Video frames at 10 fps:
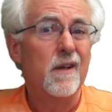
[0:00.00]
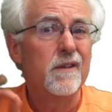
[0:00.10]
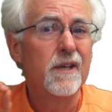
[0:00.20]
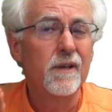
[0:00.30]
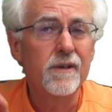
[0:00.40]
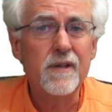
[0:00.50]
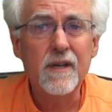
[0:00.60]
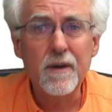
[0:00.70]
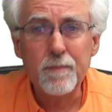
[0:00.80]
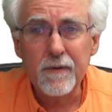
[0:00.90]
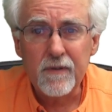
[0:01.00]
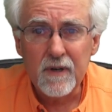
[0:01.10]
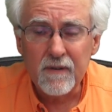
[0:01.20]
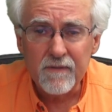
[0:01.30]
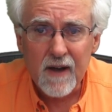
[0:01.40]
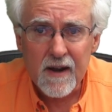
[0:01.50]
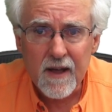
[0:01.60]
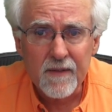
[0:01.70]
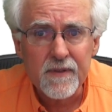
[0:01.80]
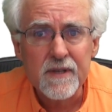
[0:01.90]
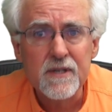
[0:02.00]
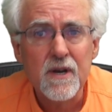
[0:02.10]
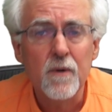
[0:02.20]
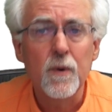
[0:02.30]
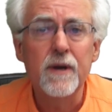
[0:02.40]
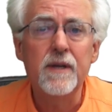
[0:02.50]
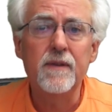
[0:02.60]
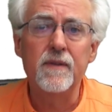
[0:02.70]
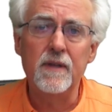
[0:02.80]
Little tip, if you didn't find out this already,